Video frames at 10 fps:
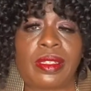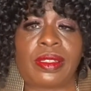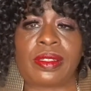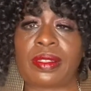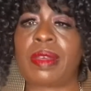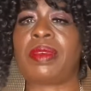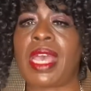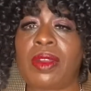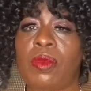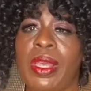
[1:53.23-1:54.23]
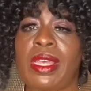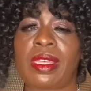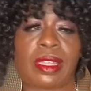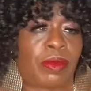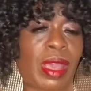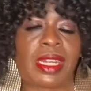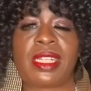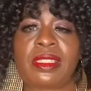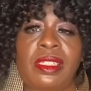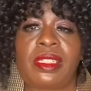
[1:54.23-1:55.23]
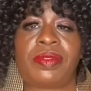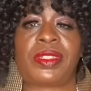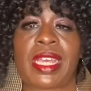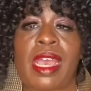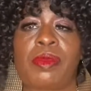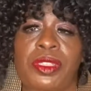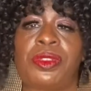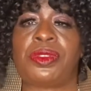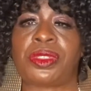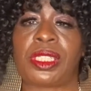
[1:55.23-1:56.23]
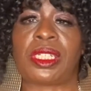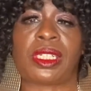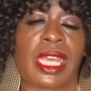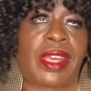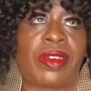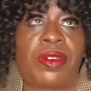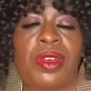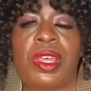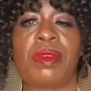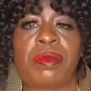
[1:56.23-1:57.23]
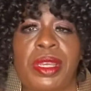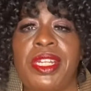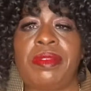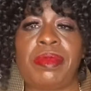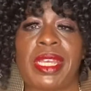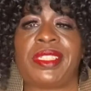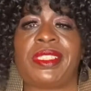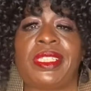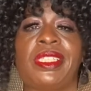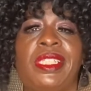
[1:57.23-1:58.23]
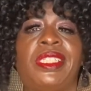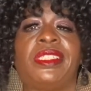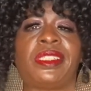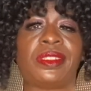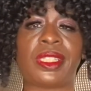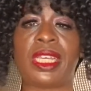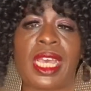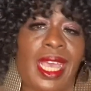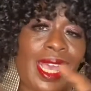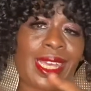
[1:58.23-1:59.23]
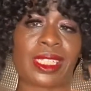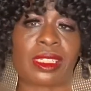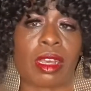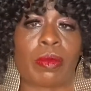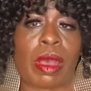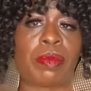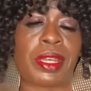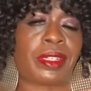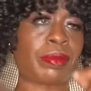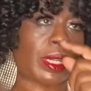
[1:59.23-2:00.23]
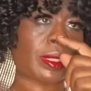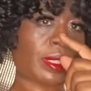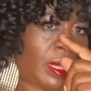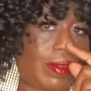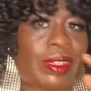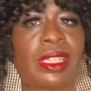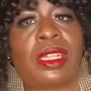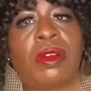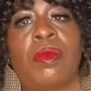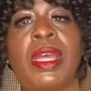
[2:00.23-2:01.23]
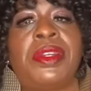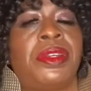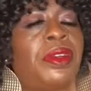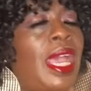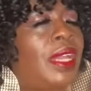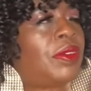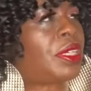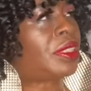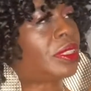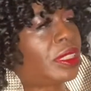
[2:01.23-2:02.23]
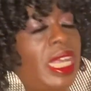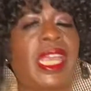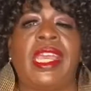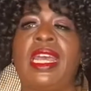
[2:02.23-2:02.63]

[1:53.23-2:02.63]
Some kind of way. And you might not see it every time, but you're going to see it. Like on Married to Medicine, I got to talk about Married to Medicine. They really get on my nerve. I don't understand